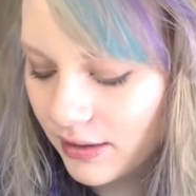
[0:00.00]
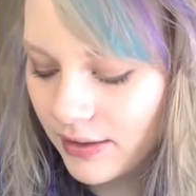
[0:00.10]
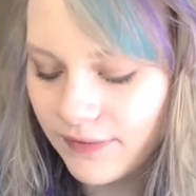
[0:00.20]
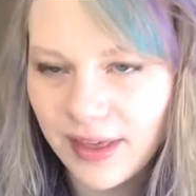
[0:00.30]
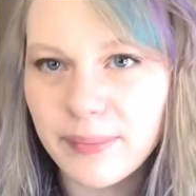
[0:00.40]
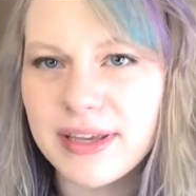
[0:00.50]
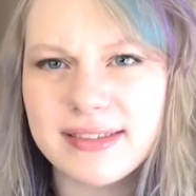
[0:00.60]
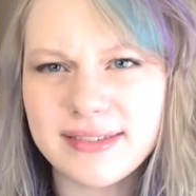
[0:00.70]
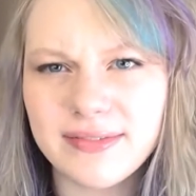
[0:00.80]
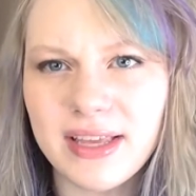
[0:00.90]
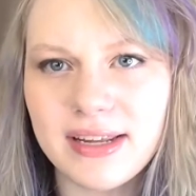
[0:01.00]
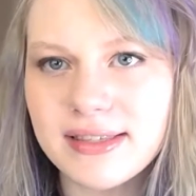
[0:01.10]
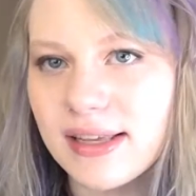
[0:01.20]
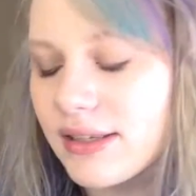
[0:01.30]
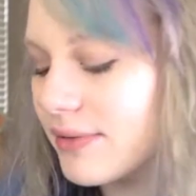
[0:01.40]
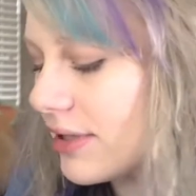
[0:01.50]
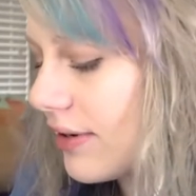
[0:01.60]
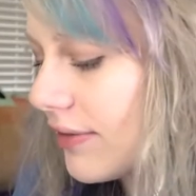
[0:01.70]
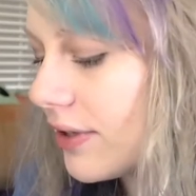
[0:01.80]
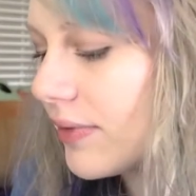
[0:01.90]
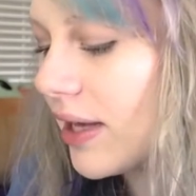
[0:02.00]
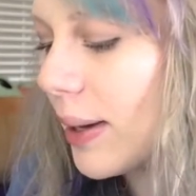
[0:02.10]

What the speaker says: if that makes any sense whatsoever.